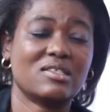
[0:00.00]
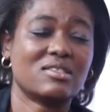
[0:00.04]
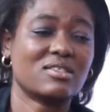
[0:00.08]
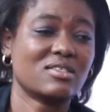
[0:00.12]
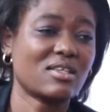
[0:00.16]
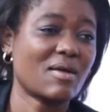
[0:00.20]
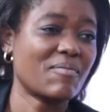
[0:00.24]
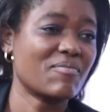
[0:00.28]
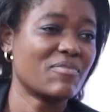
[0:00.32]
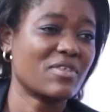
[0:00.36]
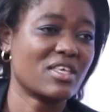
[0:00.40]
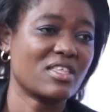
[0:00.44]
is
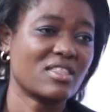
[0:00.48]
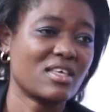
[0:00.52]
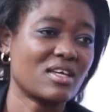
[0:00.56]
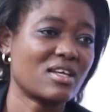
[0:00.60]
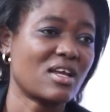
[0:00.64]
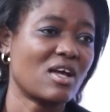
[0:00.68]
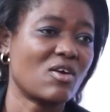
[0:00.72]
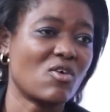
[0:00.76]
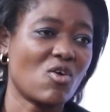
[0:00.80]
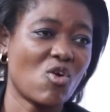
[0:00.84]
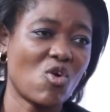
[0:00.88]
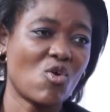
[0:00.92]
something
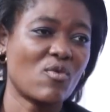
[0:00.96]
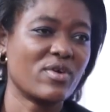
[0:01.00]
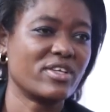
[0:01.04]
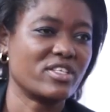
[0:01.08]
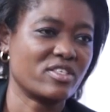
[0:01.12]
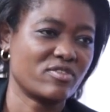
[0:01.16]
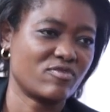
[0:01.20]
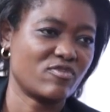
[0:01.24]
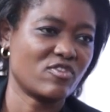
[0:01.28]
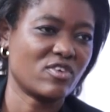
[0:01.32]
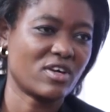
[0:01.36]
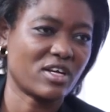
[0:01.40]
that I
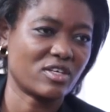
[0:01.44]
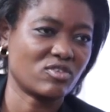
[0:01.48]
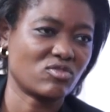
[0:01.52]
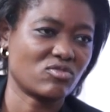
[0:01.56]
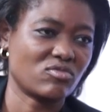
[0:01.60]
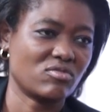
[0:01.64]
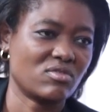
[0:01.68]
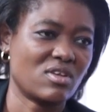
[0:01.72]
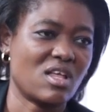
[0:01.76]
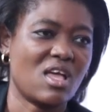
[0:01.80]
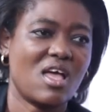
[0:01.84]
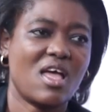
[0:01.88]
always
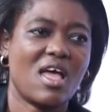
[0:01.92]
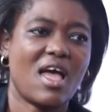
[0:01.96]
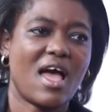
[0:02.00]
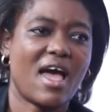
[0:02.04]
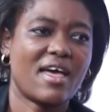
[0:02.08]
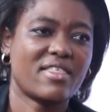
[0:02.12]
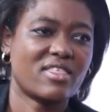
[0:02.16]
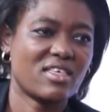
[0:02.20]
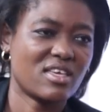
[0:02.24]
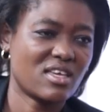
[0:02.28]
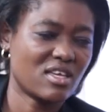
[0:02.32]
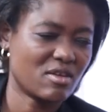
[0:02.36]
focus on.
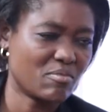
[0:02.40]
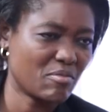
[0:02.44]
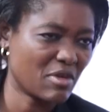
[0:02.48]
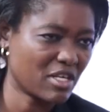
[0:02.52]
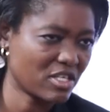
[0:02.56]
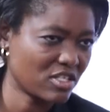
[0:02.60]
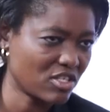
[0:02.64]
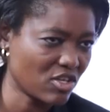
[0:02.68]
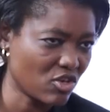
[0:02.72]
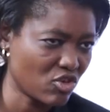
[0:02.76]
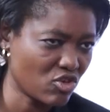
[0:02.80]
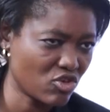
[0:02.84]
I think it
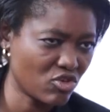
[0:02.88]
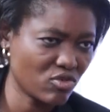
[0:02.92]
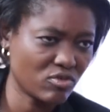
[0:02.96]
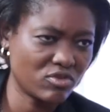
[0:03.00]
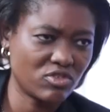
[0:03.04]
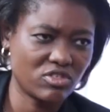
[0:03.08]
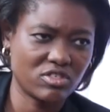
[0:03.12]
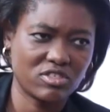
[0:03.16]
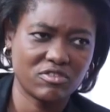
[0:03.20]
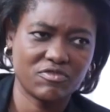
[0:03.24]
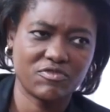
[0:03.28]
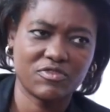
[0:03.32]
makes a
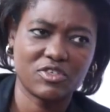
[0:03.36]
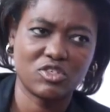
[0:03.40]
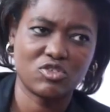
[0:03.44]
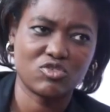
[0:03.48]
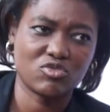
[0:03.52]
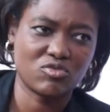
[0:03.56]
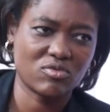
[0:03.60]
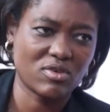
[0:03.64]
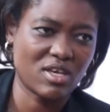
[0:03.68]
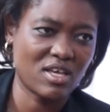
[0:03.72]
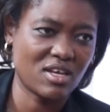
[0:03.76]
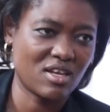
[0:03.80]
huge
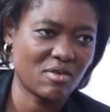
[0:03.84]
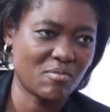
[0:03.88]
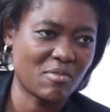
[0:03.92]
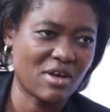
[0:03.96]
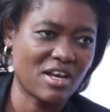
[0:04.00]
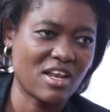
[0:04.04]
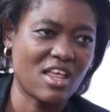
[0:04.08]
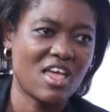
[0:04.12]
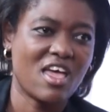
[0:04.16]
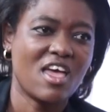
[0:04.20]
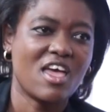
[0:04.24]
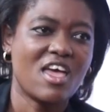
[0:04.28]
difference to
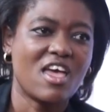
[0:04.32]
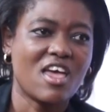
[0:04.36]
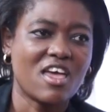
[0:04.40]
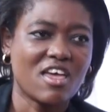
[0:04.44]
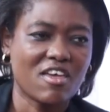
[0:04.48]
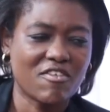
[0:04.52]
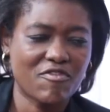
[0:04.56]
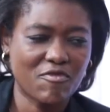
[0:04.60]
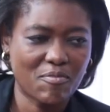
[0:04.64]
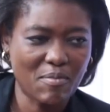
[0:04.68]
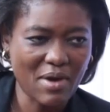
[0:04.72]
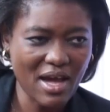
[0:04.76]
anybody.
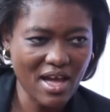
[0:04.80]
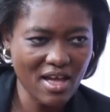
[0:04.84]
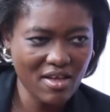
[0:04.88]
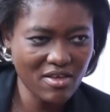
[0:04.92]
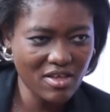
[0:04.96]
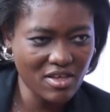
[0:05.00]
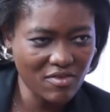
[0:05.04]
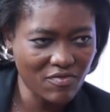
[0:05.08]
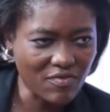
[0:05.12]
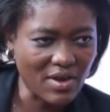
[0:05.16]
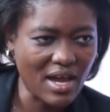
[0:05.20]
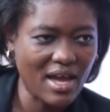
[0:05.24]
If
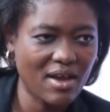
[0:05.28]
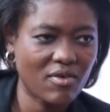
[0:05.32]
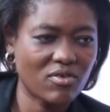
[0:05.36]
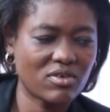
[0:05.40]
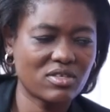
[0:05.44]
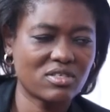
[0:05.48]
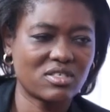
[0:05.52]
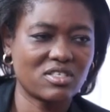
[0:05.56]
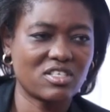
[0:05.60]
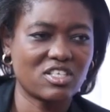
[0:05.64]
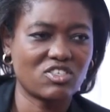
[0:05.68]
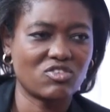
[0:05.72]
I
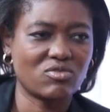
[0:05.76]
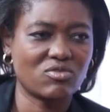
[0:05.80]
wasn't